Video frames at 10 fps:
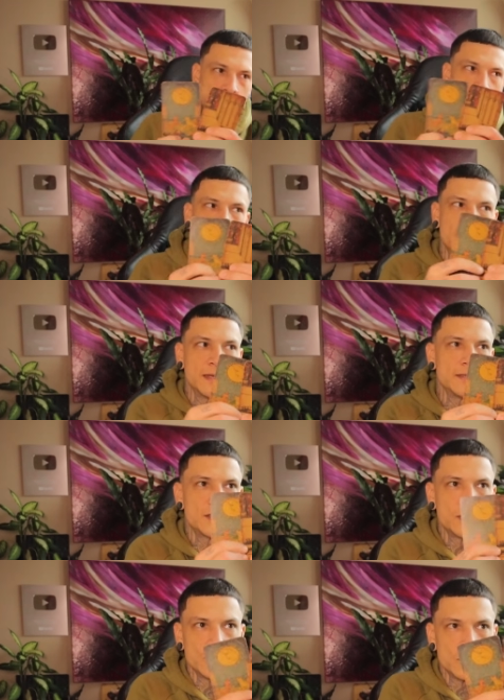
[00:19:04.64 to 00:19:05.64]
go
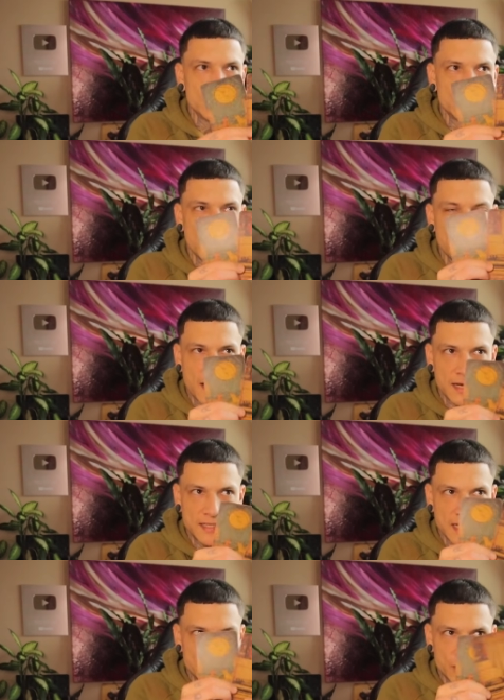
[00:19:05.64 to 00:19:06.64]
into
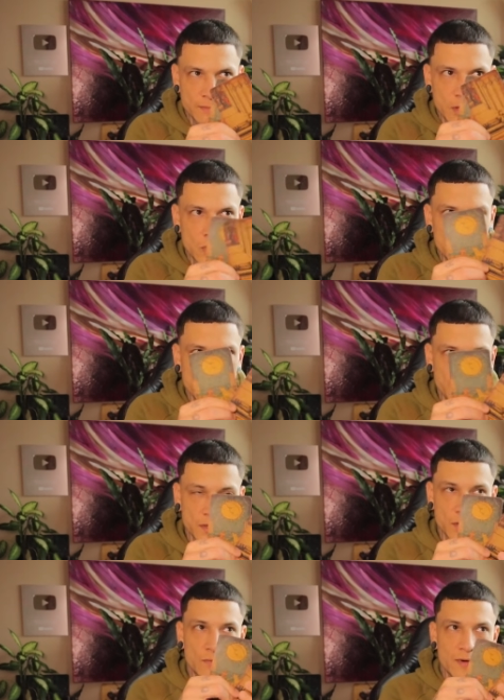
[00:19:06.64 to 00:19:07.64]
meditation mode, if
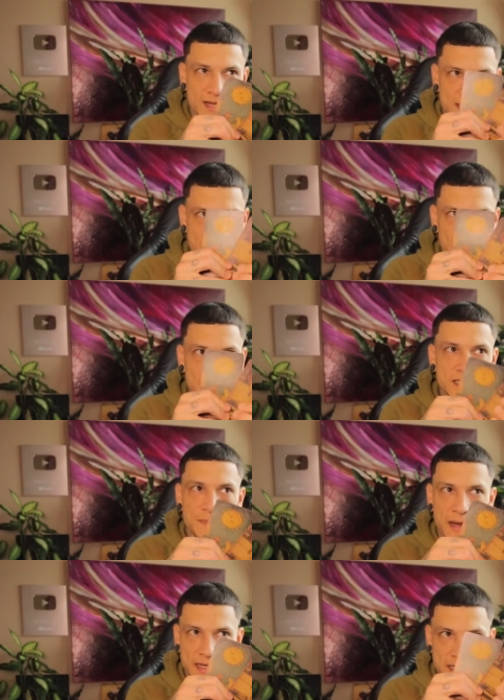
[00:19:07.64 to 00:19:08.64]
you're resting,
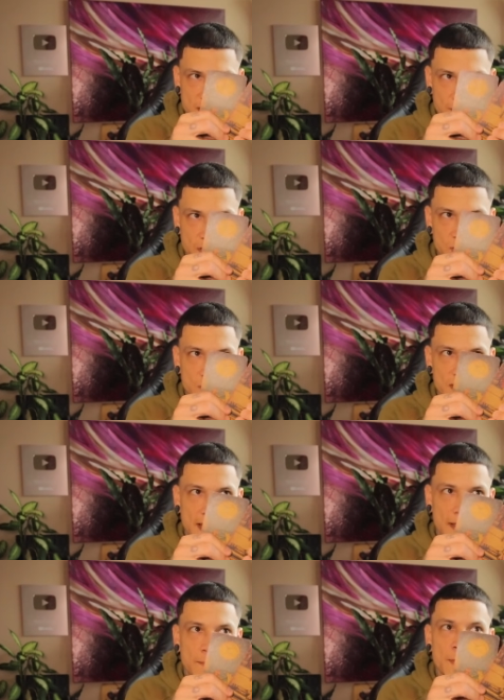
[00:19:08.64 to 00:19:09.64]
spending some you
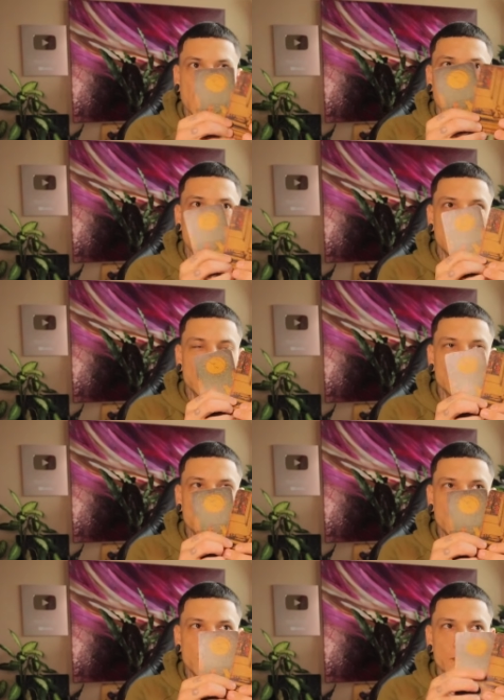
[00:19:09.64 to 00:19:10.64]
time, you
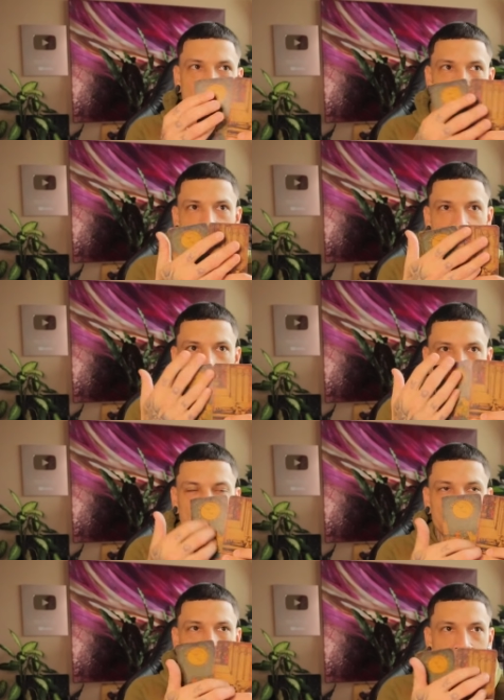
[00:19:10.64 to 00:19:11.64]
will be
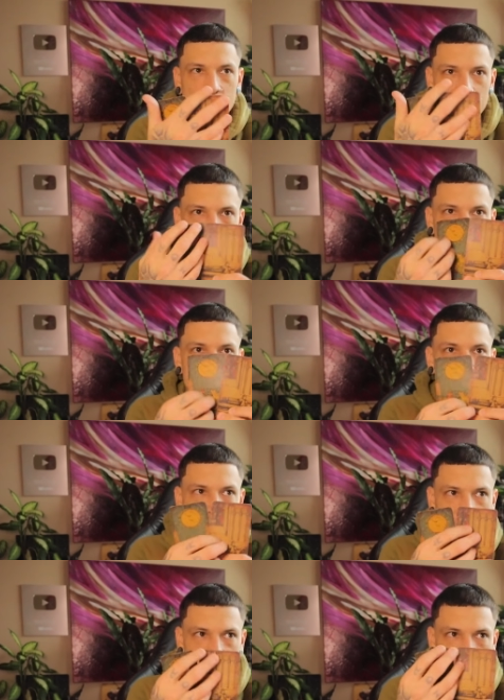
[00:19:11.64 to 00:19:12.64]
getting
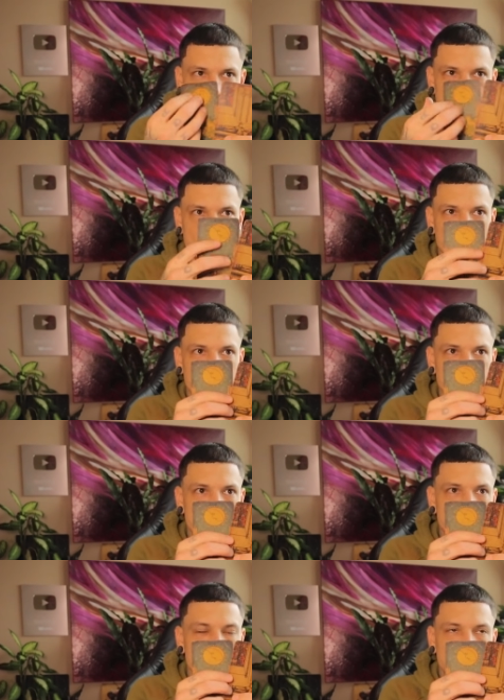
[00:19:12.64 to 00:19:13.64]
intuitive hits. You'll
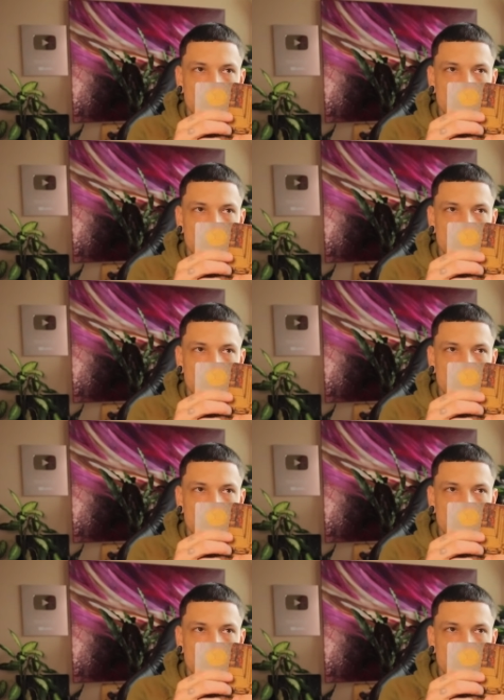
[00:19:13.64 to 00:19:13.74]
be